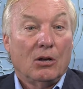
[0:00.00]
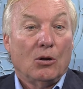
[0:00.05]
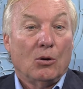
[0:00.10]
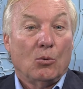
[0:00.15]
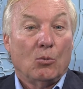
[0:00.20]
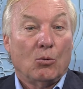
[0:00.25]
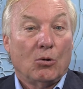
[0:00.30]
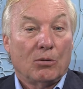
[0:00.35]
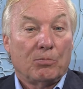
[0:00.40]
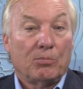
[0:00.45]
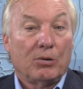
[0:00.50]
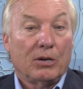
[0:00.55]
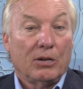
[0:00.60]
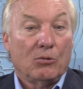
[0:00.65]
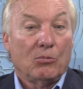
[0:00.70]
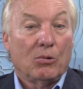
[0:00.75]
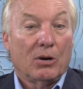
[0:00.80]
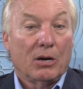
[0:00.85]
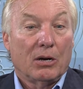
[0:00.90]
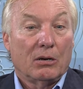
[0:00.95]
we're pretty
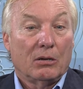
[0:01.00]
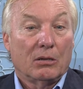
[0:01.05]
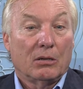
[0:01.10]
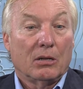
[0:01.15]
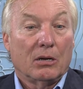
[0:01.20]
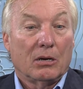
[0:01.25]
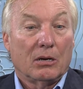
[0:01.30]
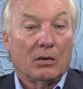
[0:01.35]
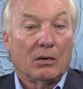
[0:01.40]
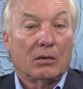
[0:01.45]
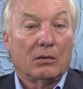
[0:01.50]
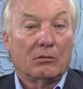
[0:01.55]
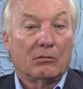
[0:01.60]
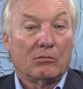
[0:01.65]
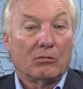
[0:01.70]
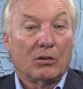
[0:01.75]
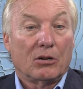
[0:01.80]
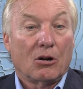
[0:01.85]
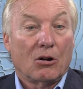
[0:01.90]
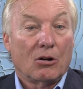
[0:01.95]
well uh,
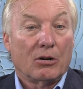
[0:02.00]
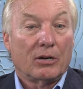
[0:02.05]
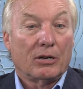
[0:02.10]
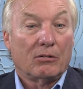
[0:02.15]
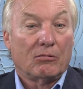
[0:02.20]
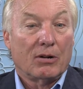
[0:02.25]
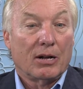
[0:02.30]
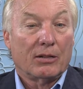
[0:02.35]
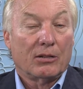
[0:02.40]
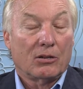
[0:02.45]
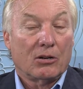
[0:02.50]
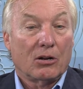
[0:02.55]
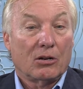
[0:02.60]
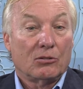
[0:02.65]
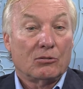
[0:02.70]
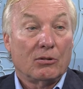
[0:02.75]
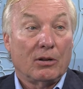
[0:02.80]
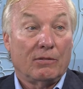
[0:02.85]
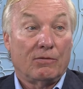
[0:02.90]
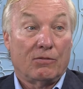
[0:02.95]
regarded around the
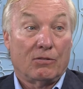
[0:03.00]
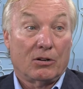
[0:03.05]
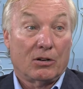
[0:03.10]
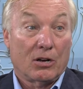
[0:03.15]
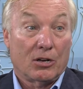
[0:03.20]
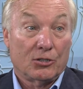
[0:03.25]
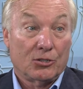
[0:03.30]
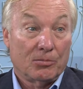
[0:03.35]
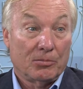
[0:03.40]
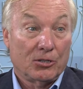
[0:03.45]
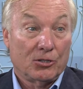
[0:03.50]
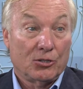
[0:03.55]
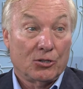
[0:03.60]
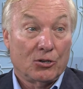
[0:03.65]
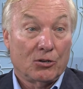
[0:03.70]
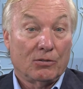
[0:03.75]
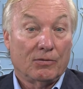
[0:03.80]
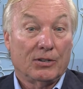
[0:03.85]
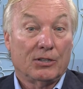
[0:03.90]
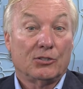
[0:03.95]
country for customer
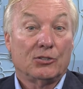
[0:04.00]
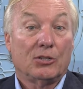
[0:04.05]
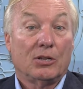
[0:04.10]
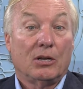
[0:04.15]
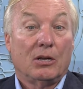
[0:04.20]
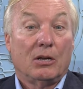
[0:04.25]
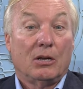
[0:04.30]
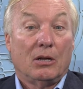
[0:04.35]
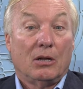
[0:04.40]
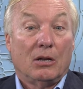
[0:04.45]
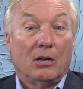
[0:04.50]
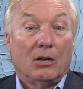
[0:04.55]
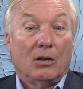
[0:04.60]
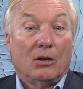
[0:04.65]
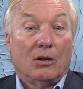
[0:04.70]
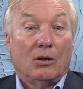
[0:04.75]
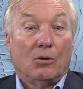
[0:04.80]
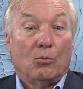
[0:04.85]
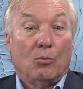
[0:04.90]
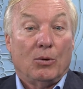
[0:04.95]
service.
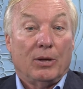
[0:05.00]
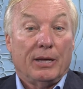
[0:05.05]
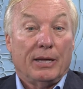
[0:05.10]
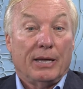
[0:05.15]
We